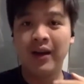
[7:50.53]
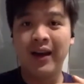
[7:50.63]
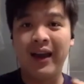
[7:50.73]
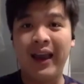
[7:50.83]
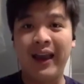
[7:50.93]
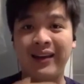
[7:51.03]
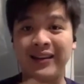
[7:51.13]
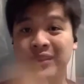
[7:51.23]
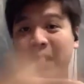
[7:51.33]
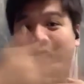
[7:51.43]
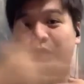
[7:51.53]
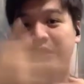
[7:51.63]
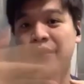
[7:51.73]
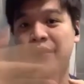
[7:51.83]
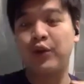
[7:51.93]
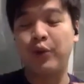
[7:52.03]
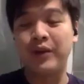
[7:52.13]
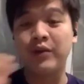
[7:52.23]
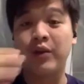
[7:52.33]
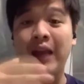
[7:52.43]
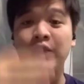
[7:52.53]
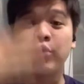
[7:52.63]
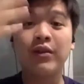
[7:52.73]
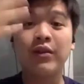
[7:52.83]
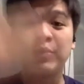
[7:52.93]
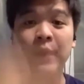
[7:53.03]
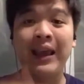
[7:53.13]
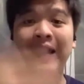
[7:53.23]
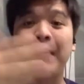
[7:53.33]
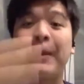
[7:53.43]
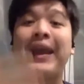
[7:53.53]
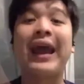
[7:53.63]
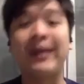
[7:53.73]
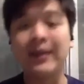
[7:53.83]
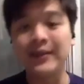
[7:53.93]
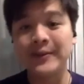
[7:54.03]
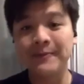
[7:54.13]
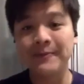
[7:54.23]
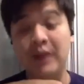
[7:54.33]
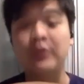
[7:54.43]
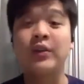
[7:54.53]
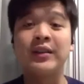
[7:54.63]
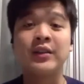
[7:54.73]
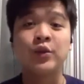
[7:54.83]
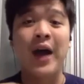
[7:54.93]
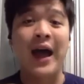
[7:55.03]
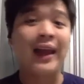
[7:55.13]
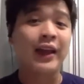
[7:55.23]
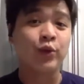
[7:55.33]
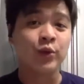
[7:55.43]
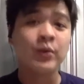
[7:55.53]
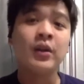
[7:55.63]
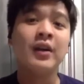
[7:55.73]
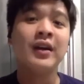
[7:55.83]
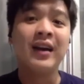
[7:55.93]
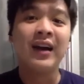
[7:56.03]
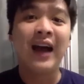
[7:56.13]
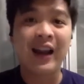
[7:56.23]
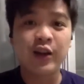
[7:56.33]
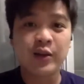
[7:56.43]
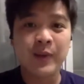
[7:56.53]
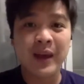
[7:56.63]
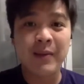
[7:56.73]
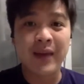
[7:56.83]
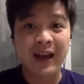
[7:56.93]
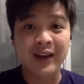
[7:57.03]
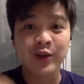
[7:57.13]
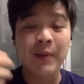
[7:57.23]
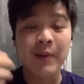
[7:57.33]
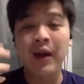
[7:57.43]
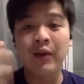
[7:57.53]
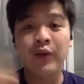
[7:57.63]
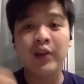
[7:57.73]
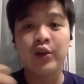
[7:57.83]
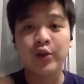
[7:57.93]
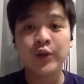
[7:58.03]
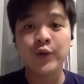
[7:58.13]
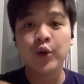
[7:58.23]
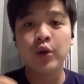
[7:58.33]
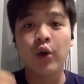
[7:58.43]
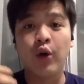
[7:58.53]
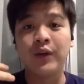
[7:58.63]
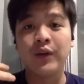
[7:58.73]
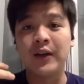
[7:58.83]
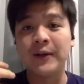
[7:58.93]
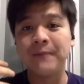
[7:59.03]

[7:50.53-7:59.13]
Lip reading: and this is my reason for doing so. Like, so speaking in mechanics, so this is what I like to do. I like to speak in mechanics. So it becomes very useful over